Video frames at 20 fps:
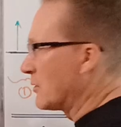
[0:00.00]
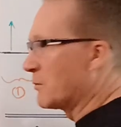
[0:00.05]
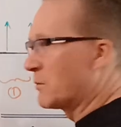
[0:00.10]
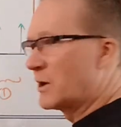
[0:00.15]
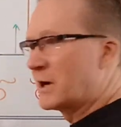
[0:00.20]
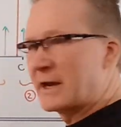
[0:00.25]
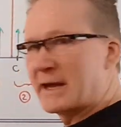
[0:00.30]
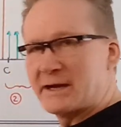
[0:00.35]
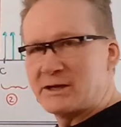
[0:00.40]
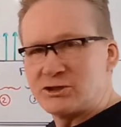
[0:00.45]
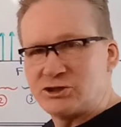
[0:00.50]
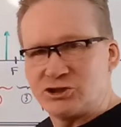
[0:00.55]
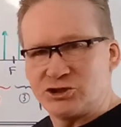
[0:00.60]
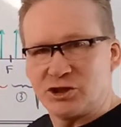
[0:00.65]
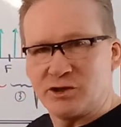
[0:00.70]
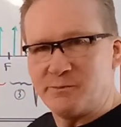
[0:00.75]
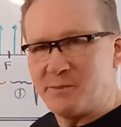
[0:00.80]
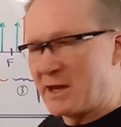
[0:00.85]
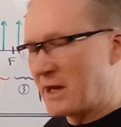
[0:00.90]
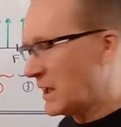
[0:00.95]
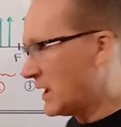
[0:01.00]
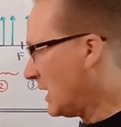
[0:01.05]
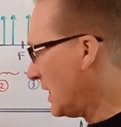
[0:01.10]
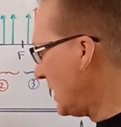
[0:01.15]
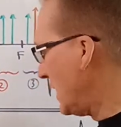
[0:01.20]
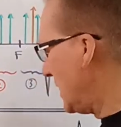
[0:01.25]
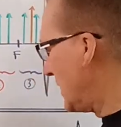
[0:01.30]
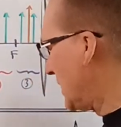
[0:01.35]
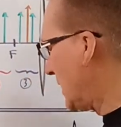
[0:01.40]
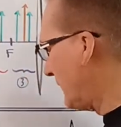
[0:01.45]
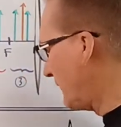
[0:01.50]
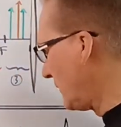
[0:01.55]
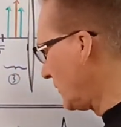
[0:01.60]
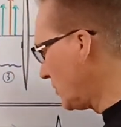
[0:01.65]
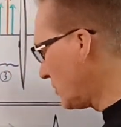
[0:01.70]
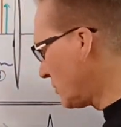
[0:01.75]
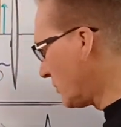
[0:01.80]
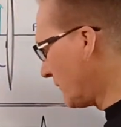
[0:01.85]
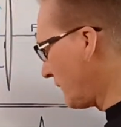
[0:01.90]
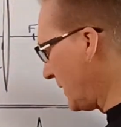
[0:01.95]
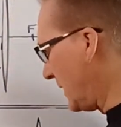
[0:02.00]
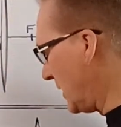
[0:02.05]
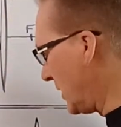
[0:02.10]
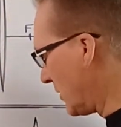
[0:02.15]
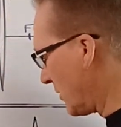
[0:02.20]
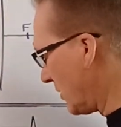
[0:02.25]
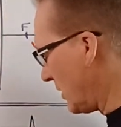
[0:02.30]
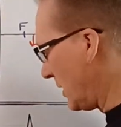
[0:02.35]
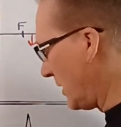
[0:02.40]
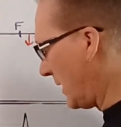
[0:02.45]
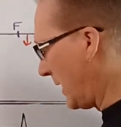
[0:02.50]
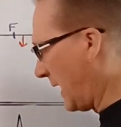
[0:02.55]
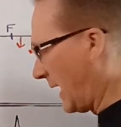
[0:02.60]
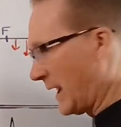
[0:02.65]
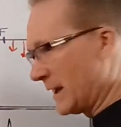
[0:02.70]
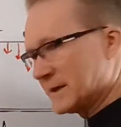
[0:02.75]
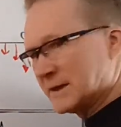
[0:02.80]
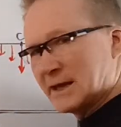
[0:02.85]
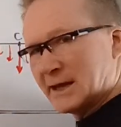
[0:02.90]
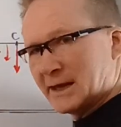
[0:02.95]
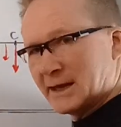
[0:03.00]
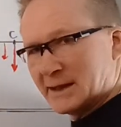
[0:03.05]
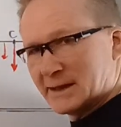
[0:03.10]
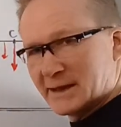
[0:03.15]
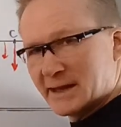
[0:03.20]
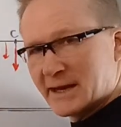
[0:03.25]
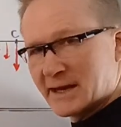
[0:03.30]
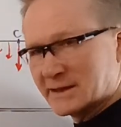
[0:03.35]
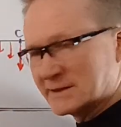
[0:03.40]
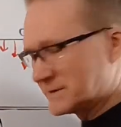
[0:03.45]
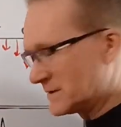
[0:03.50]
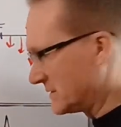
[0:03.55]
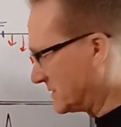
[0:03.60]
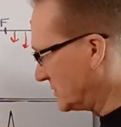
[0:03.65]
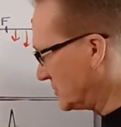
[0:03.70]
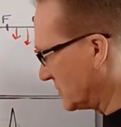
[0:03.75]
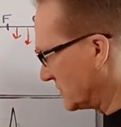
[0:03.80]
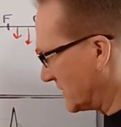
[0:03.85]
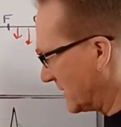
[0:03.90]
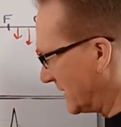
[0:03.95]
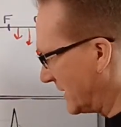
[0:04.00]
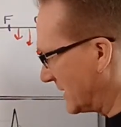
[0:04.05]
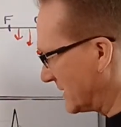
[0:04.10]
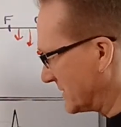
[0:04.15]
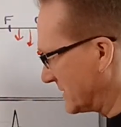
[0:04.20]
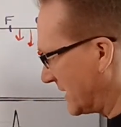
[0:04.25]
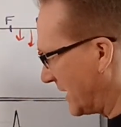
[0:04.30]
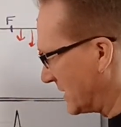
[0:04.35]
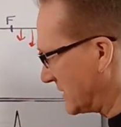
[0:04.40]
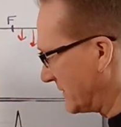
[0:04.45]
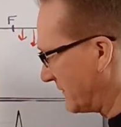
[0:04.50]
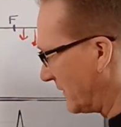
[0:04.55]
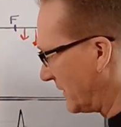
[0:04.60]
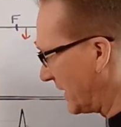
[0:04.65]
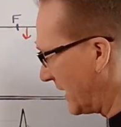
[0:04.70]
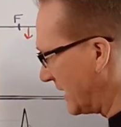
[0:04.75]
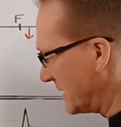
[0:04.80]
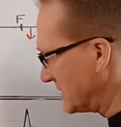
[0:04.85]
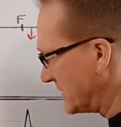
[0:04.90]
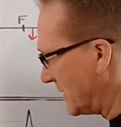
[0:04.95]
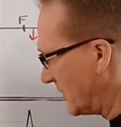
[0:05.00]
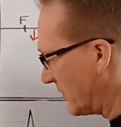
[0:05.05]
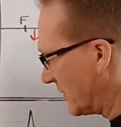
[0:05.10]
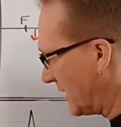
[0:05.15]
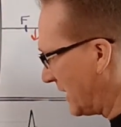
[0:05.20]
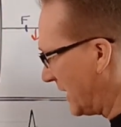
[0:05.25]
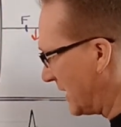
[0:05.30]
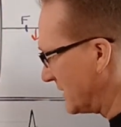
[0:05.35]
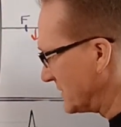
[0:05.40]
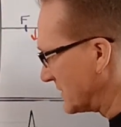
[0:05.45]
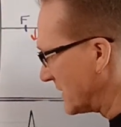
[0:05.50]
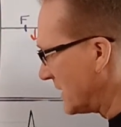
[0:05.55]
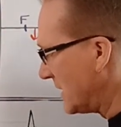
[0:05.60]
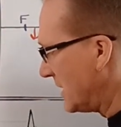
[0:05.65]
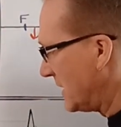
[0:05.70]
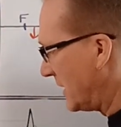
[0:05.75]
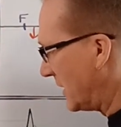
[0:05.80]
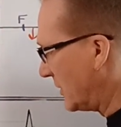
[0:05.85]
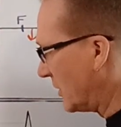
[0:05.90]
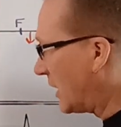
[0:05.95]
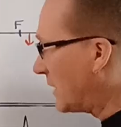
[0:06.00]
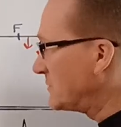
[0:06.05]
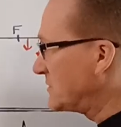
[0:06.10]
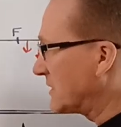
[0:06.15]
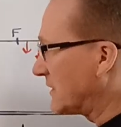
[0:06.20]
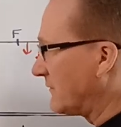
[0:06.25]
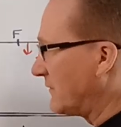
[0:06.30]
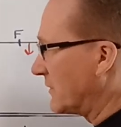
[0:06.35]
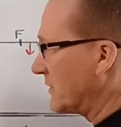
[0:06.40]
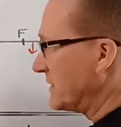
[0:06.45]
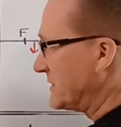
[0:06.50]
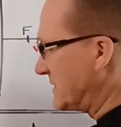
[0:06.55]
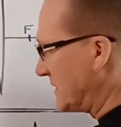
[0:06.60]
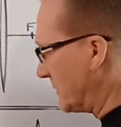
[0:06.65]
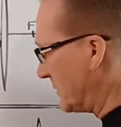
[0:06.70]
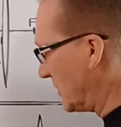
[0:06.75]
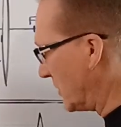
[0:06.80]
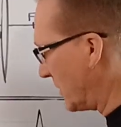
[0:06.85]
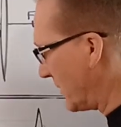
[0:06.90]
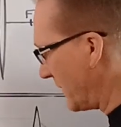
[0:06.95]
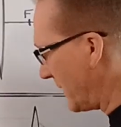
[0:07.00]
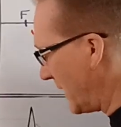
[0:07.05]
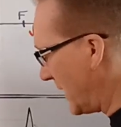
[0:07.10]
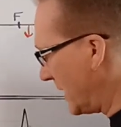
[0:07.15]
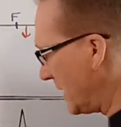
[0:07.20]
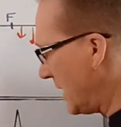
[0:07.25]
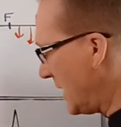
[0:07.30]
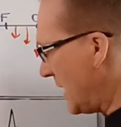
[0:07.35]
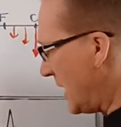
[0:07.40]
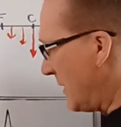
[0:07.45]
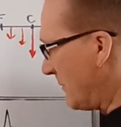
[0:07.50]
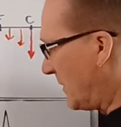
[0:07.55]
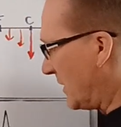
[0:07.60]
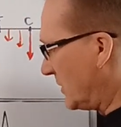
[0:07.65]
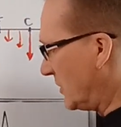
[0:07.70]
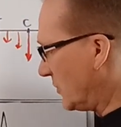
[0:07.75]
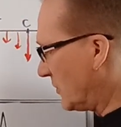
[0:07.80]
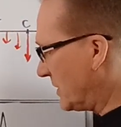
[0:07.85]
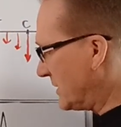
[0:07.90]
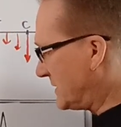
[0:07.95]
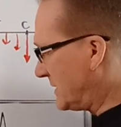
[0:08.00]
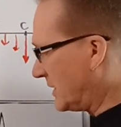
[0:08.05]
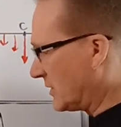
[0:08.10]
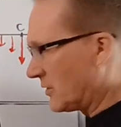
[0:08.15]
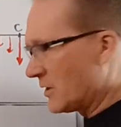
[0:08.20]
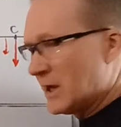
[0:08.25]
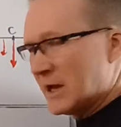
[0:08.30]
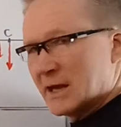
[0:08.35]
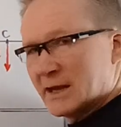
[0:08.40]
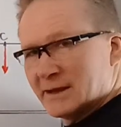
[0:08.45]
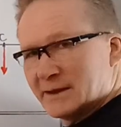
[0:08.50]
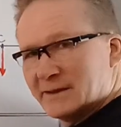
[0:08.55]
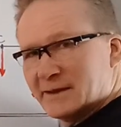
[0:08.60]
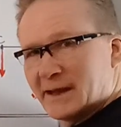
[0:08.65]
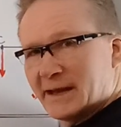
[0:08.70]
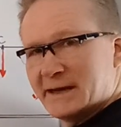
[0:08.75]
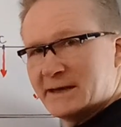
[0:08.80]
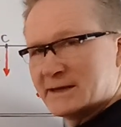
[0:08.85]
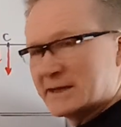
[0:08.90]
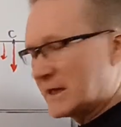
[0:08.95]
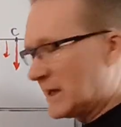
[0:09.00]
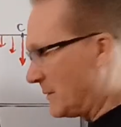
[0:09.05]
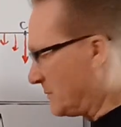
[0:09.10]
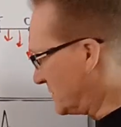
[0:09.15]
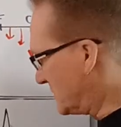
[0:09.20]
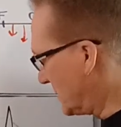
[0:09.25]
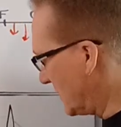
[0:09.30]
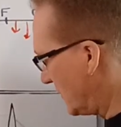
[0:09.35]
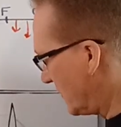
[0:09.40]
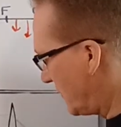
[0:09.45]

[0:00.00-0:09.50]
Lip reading: where light should be. Now, if you look over here at a lens, this is just a little sketch of a lens. Here again is an object very similar to that. But notice here, light comes